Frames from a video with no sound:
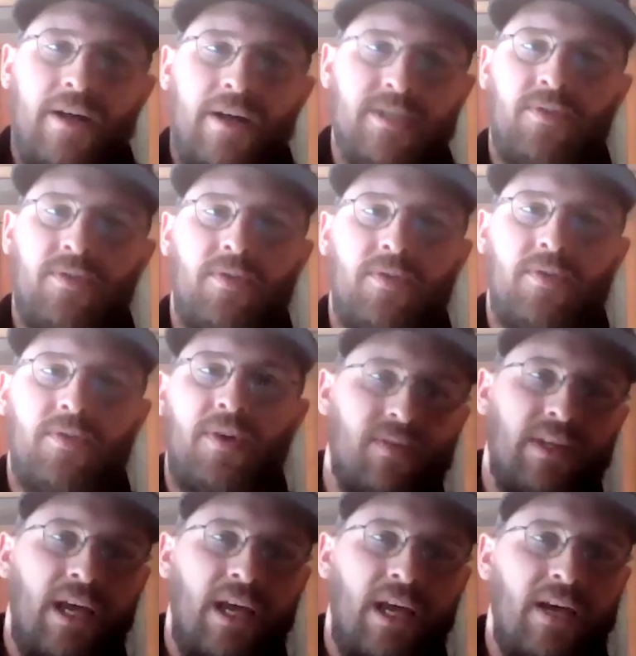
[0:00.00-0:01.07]
houses for the rest
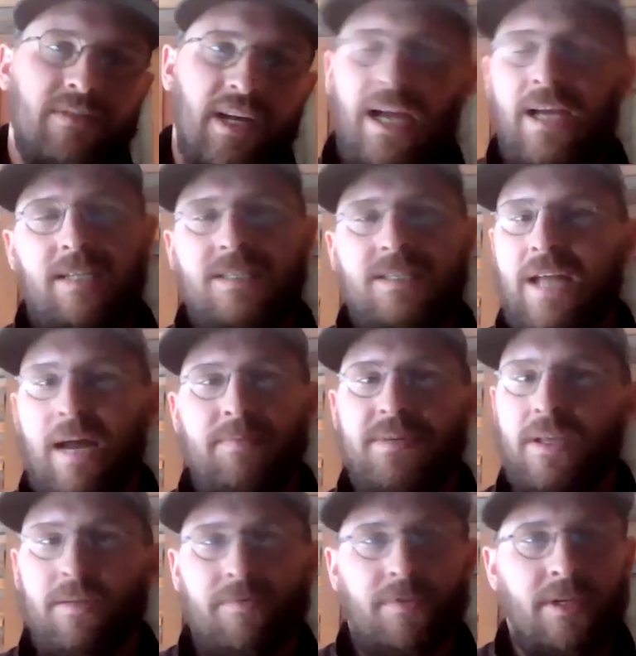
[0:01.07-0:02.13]
of our life. Like, I could
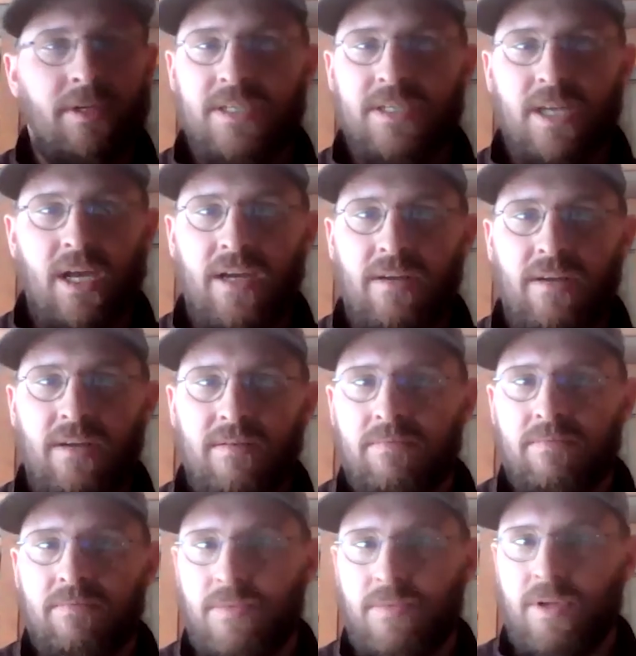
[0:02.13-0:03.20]
stop selling real estate.
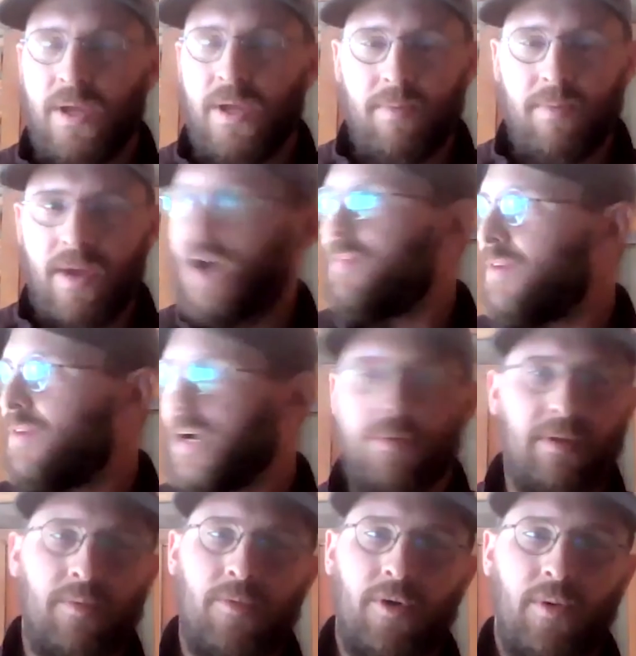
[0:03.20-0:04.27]
We can pay off a
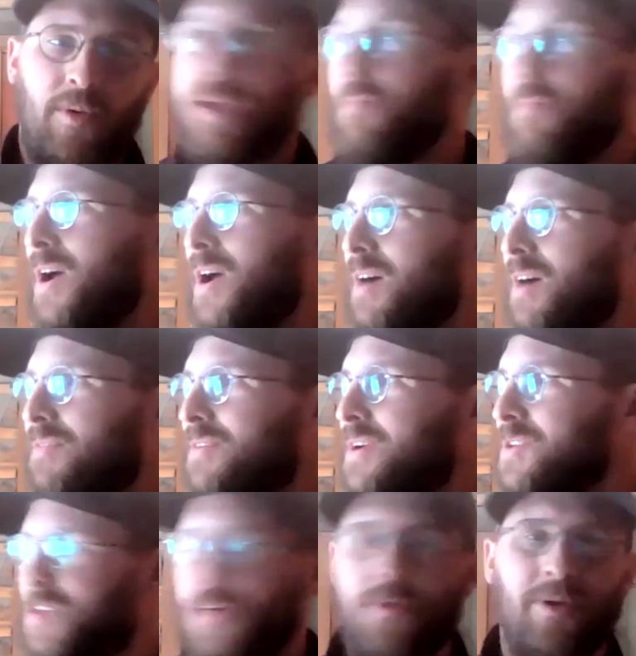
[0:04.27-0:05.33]
couple of more. We could pay off
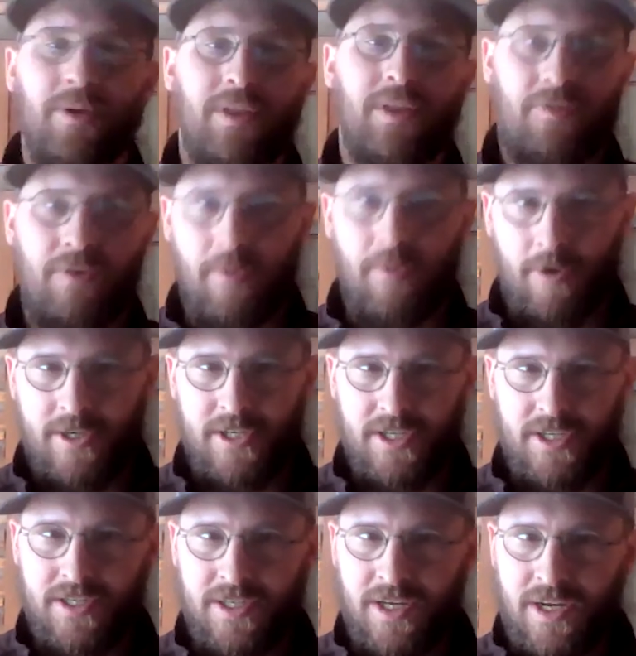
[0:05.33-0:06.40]
2 of the 3
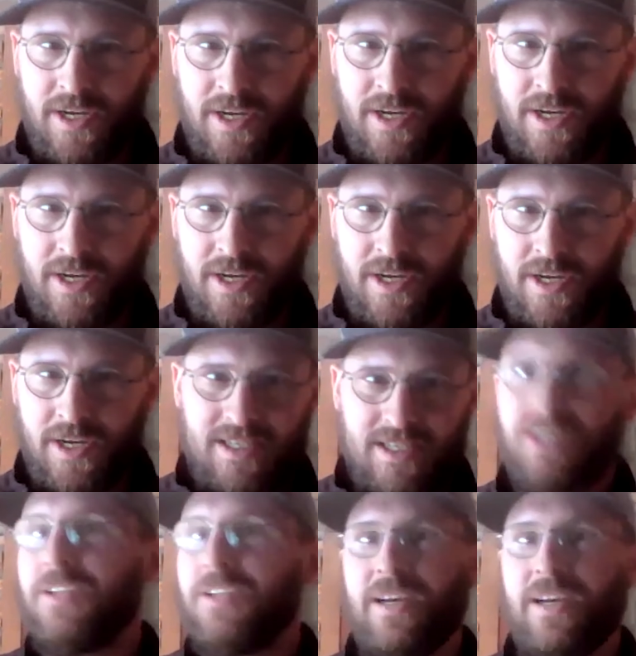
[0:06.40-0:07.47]
mortgages and
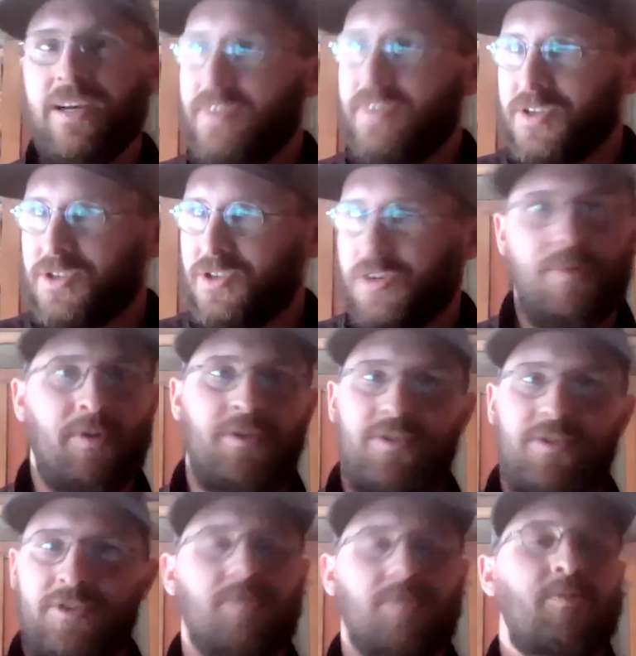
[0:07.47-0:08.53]
still live a
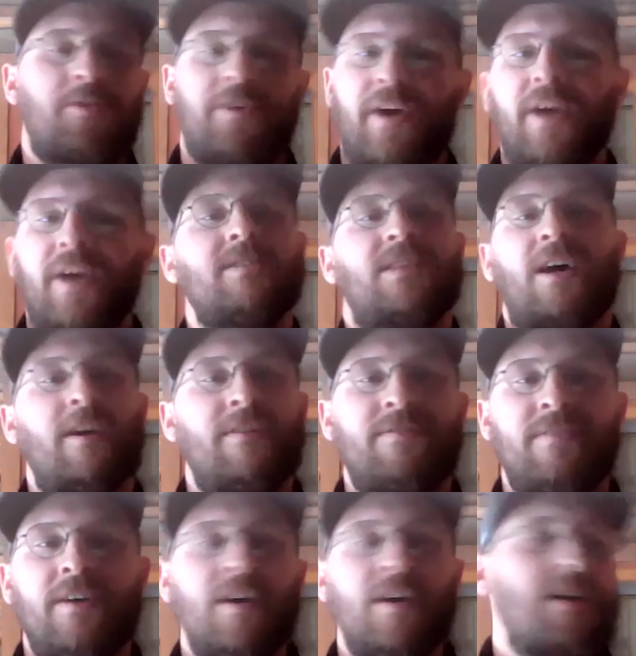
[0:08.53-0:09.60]
super, super nice
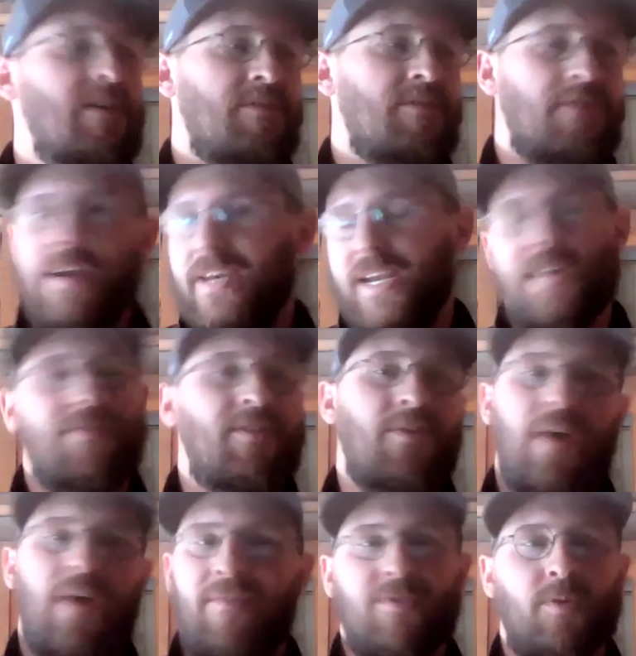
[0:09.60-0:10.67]
life and
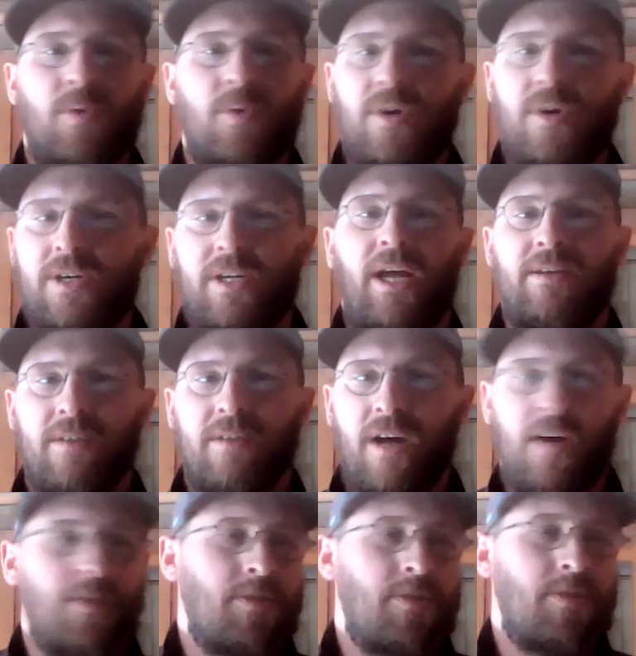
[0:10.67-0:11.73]
never have to work again
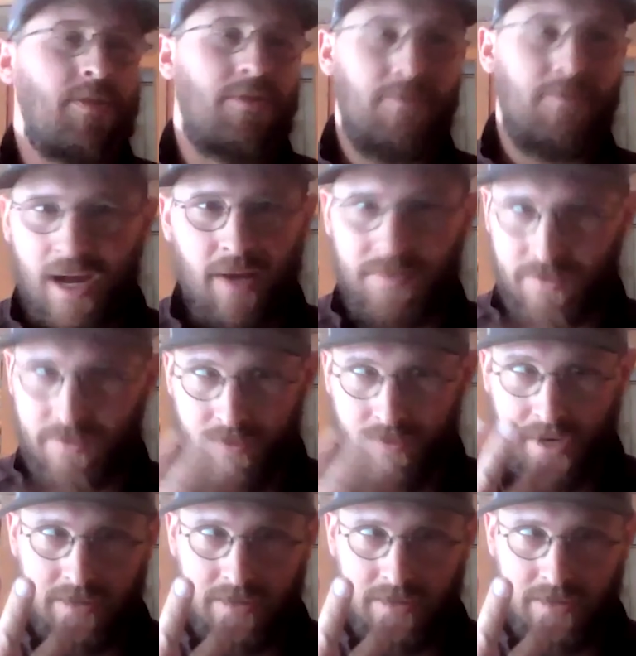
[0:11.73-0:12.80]
on 3
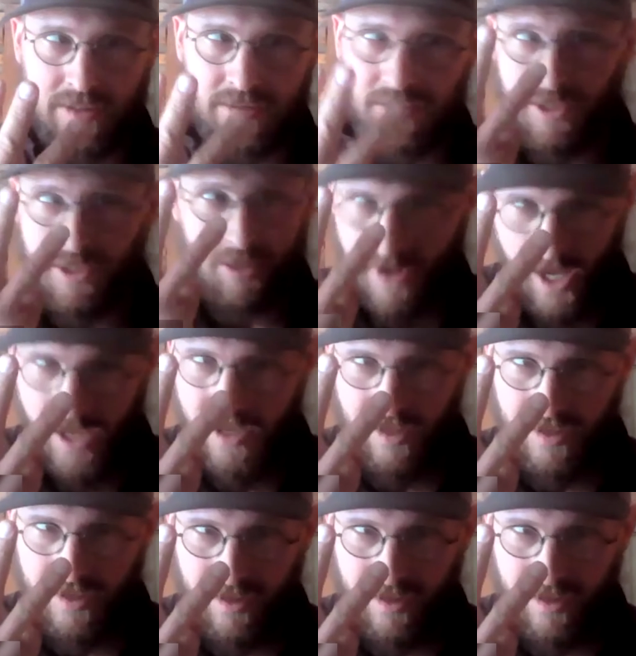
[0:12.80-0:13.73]
houses. It's just 3.